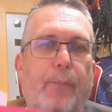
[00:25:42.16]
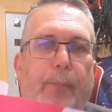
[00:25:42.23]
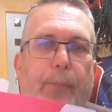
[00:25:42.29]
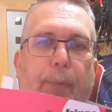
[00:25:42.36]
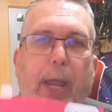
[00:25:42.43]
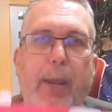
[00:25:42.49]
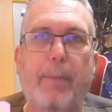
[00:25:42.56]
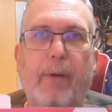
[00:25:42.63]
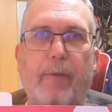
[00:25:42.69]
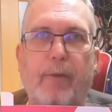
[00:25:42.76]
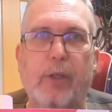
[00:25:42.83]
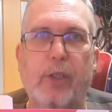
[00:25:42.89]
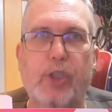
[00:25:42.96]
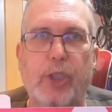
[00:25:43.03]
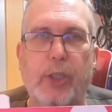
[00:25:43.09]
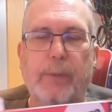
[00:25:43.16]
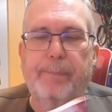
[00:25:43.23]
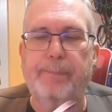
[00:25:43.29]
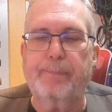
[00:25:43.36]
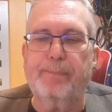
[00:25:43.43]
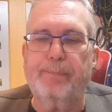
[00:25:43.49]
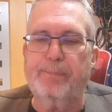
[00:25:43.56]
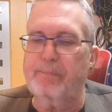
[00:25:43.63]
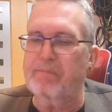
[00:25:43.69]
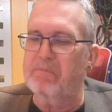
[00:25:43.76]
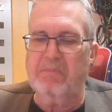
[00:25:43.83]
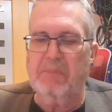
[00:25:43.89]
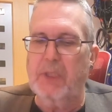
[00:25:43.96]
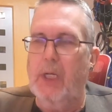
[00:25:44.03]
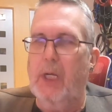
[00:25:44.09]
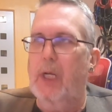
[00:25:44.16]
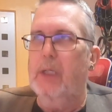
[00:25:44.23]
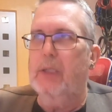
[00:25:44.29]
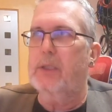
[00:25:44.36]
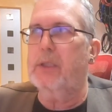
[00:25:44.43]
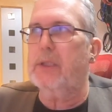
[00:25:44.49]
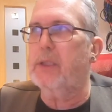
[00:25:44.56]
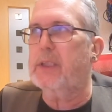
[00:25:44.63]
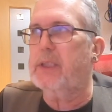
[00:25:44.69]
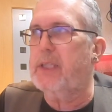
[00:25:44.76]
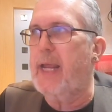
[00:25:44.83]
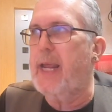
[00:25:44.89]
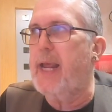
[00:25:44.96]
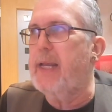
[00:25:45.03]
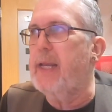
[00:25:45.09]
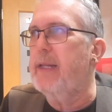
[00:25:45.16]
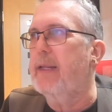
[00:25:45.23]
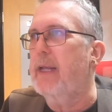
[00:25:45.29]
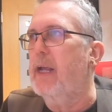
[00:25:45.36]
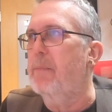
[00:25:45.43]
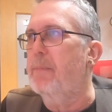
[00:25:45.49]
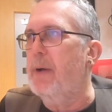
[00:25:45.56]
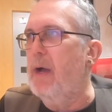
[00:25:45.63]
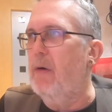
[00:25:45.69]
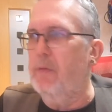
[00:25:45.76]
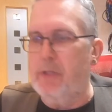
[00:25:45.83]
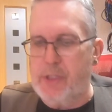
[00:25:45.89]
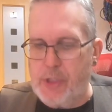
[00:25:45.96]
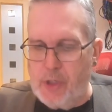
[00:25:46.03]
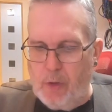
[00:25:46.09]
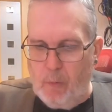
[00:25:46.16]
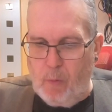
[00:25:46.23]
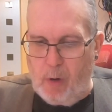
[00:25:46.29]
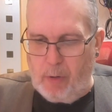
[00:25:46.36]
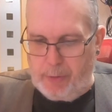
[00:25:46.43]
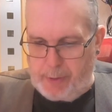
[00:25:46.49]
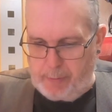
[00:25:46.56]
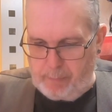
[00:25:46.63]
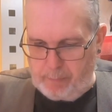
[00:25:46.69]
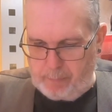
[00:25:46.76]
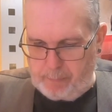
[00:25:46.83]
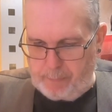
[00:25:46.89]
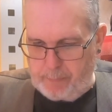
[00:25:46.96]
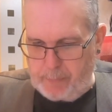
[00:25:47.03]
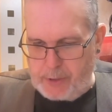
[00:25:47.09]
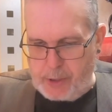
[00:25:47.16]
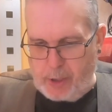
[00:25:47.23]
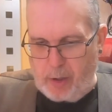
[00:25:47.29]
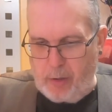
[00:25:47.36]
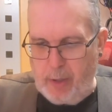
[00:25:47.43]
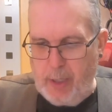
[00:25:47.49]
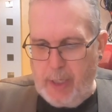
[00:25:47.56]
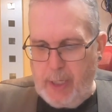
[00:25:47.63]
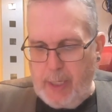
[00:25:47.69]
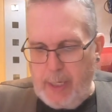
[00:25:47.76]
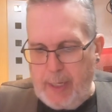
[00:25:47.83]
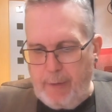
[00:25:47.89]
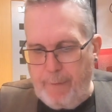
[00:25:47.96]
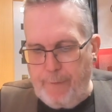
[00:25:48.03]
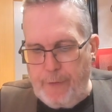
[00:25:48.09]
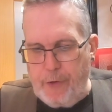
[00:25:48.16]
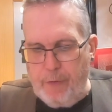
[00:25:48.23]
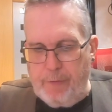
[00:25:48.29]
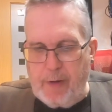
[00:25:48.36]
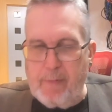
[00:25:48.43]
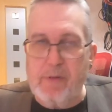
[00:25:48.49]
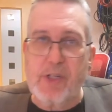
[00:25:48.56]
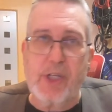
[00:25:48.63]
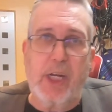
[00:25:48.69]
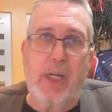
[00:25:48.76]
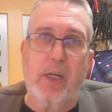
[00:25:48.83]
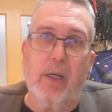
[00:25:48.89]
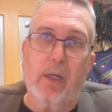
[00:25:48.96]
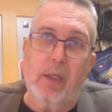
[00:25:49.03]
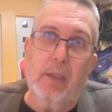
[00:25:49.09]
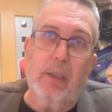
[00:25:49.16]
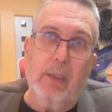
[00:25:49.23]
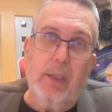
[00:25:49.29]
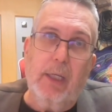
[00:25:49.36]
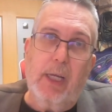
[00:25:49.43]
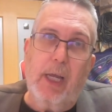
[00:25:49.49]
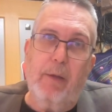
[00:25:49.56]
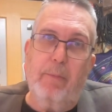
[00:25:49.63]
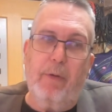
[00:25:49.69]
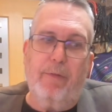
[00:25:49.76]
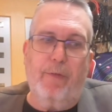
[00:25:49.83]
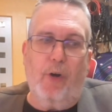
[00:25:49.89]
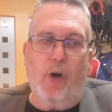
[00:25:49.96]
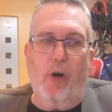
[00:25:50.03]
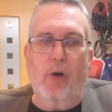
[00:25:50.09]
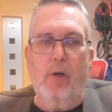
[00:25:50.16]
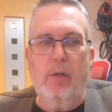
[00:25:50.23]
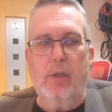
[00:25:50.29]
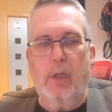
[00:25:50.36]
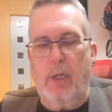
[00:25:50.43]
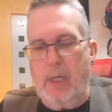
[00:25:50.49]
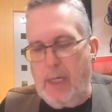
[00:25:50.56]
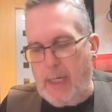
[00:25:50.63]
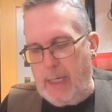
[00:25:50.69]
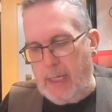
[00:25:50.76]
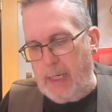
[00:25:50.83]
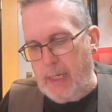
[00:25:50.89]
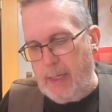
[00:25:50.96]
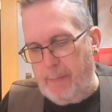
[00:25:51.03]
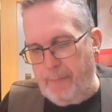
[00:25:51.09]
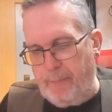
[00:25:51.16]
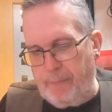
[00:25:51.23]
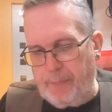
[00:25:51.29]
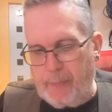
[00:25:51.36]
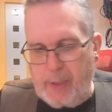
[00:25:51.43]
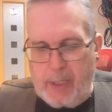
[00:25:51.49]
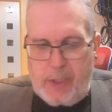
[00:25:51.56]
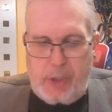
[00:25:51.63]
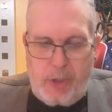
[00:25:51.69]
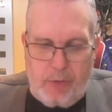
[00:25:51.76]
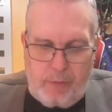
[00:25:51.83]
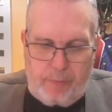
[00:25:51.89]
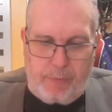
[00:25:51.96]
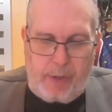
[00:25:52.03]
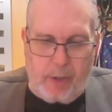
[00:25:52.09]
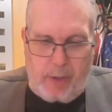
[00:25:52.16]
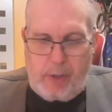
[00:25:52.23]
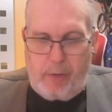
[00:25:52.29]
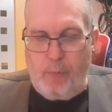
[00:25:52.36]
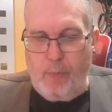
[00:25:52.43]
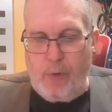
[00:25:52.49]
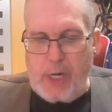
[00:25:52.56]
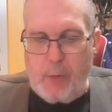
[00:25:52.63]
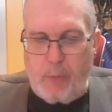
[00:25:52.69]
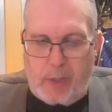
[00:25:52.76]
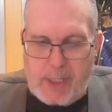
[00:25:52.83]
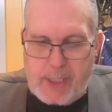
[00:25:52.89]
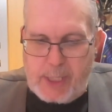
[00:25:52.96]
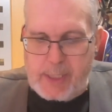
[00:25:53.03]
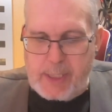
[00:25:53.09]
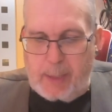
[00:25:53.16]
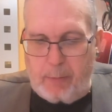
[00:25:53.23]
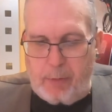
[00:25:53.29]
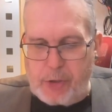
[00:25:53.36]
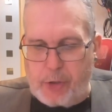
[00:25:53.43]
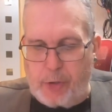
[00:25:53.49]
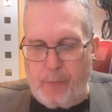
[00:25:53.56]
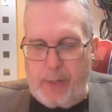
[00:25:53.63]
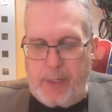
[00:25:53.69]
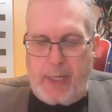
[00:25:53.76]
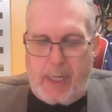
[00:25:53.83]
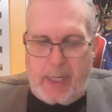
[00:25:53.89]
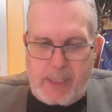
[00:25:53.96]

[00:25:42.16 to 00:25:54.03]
paper version, it doesn't say anything about, there's no warning. So if you've never seen him before, and you read what it says here, I'm just going to read it. It